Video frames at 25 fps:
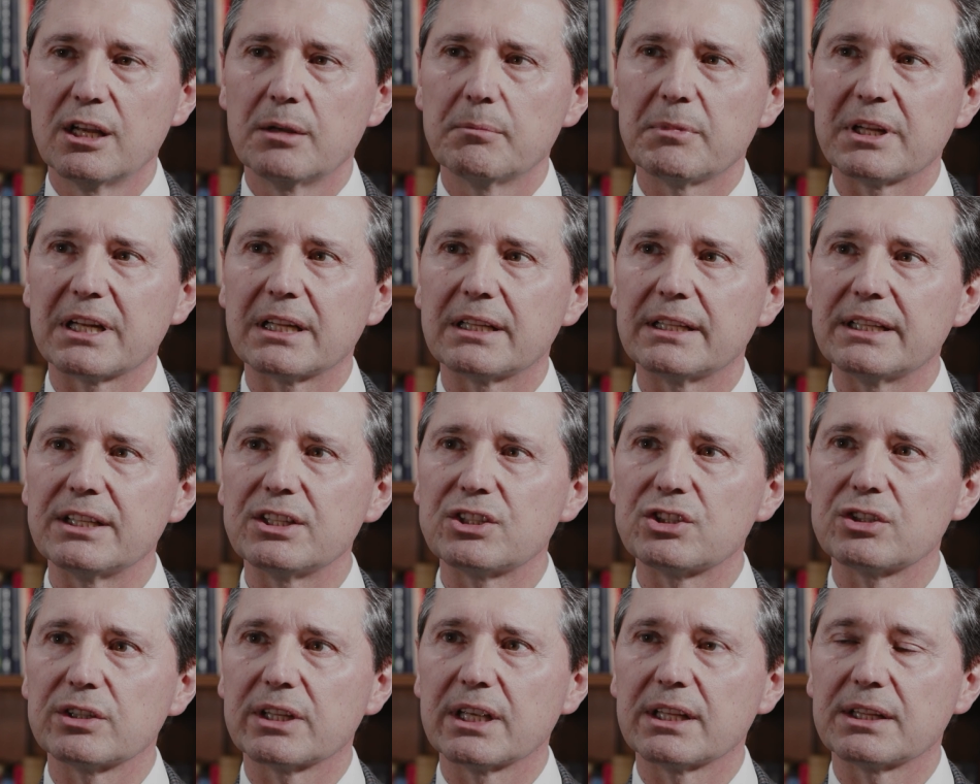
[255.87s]
but at
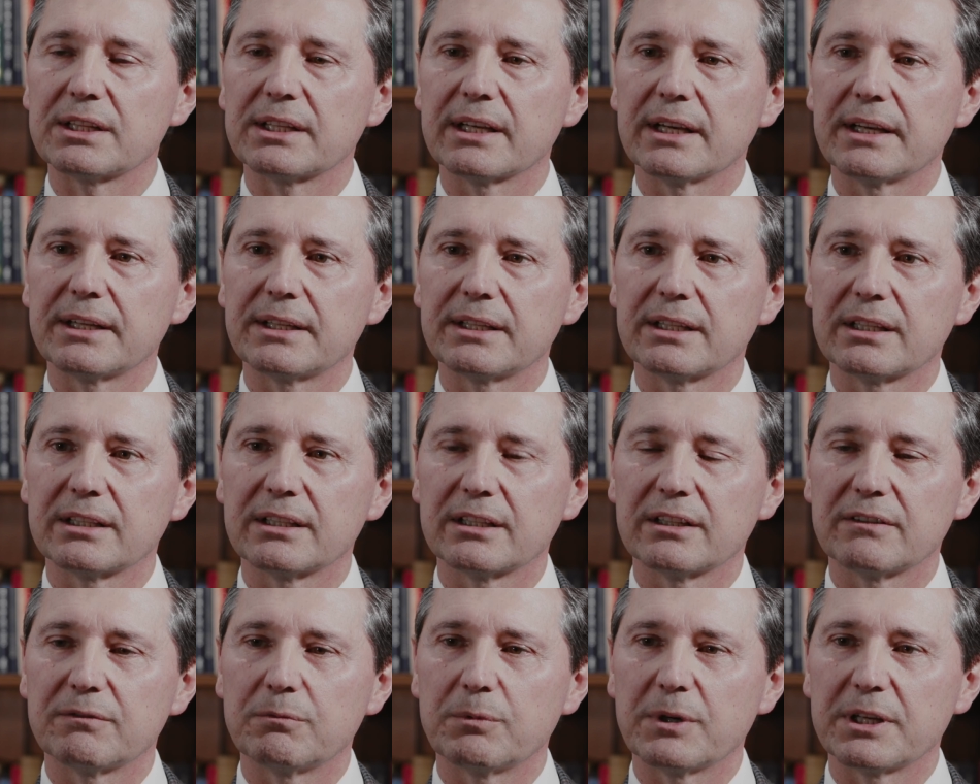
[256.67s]
least you get the
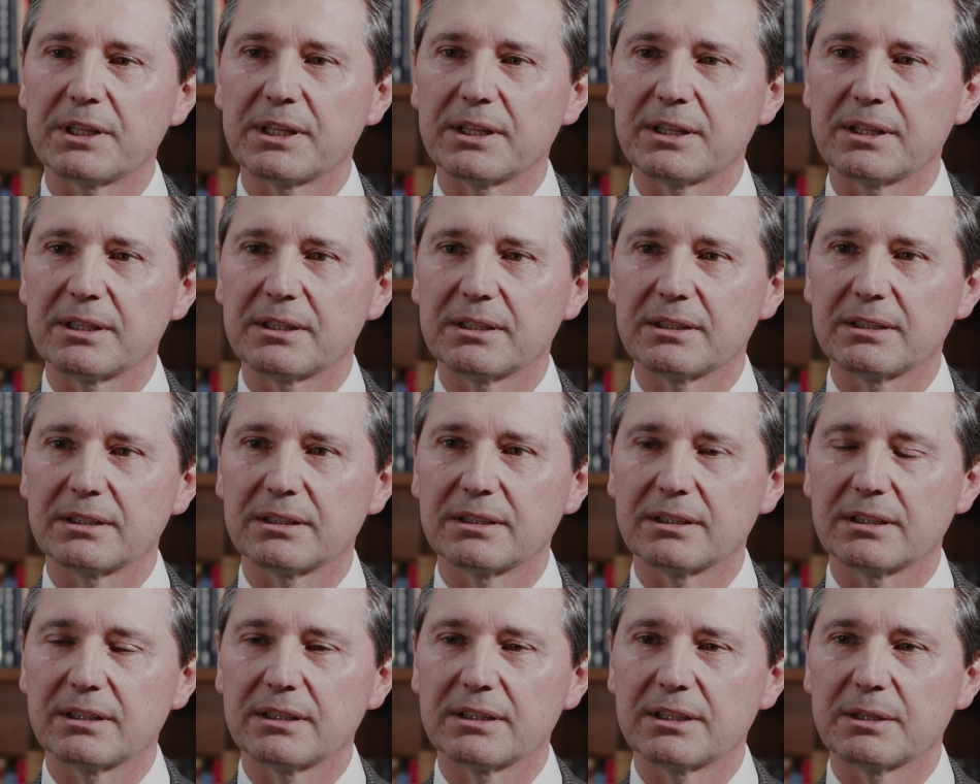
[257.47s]
idea of whether the,
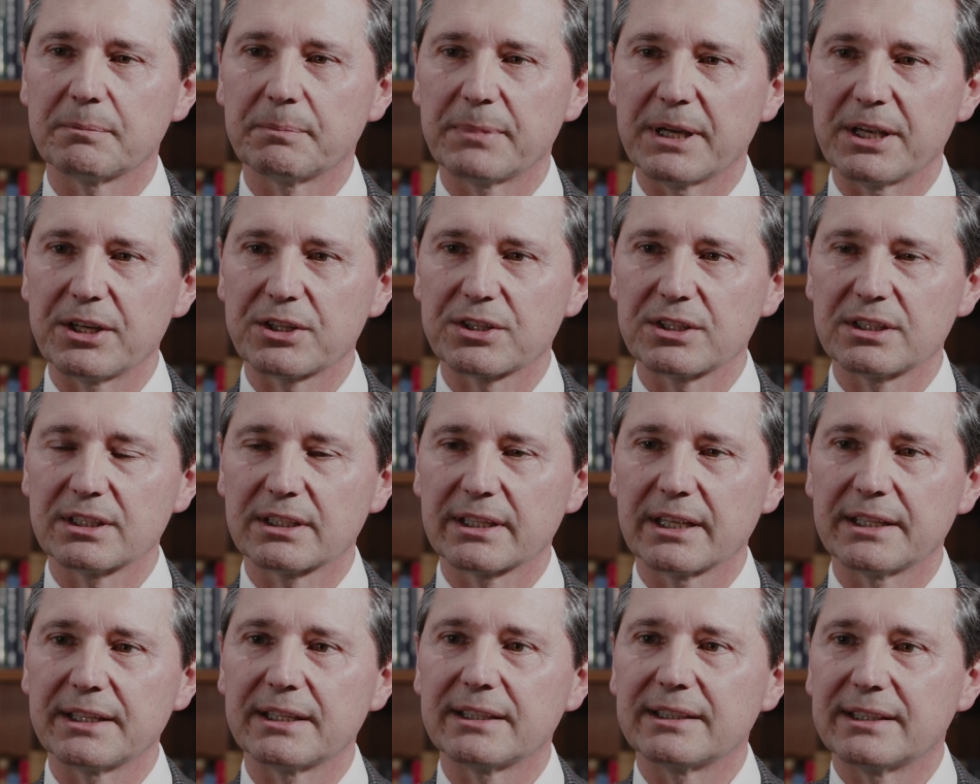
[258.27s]
the patient
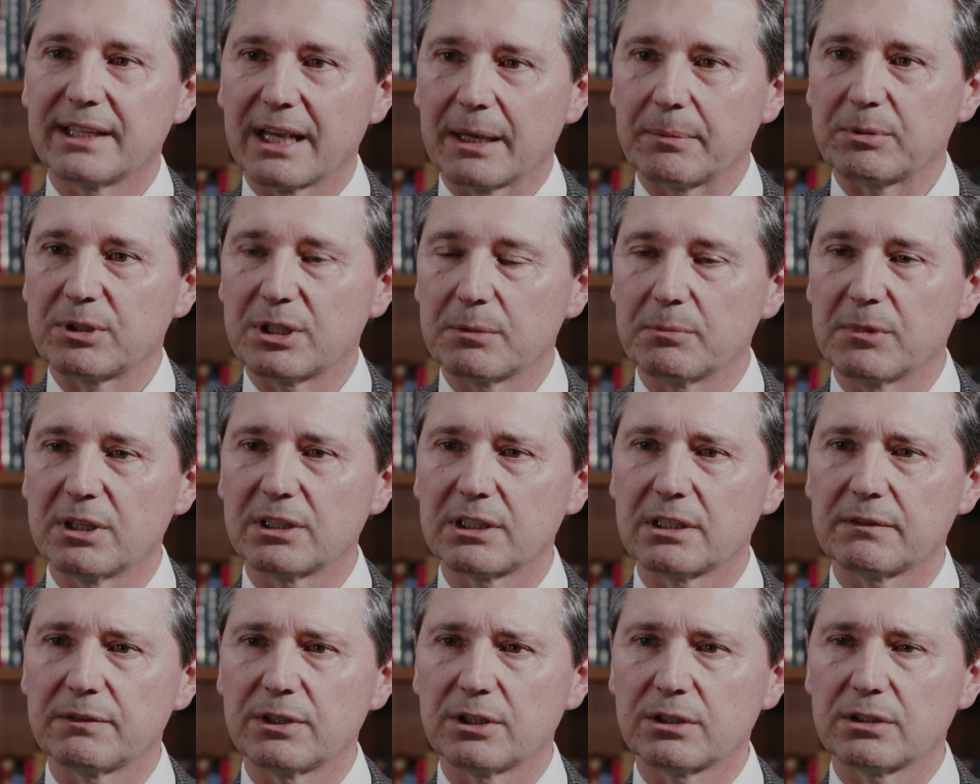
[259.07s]
can adapt to
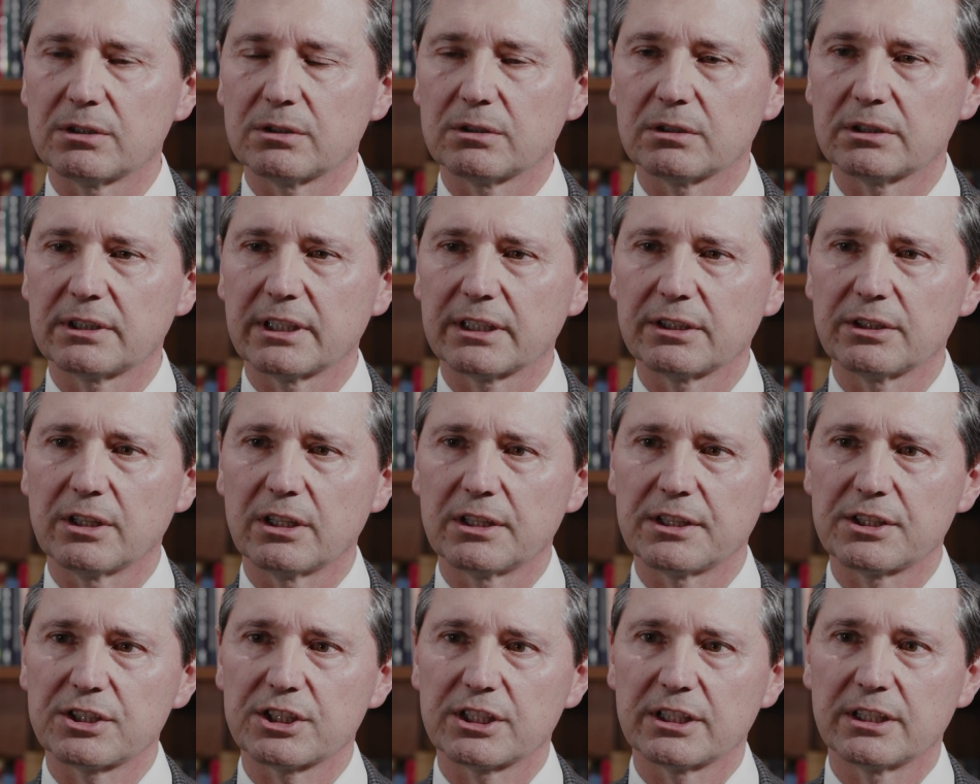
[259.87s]
multifocal
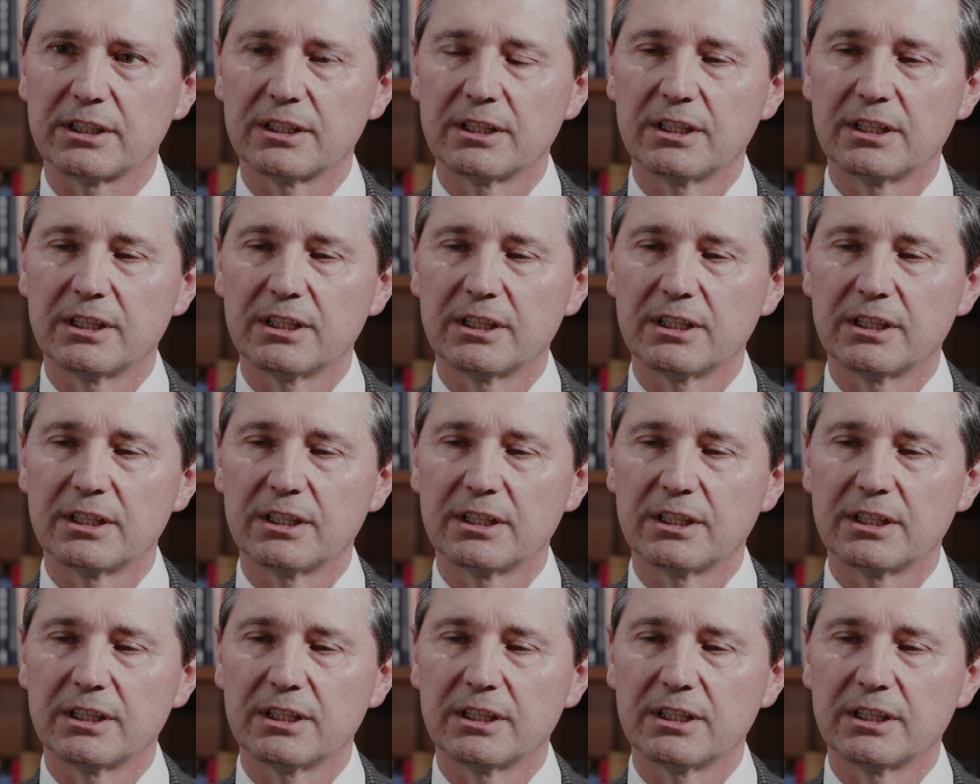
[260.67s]
technology.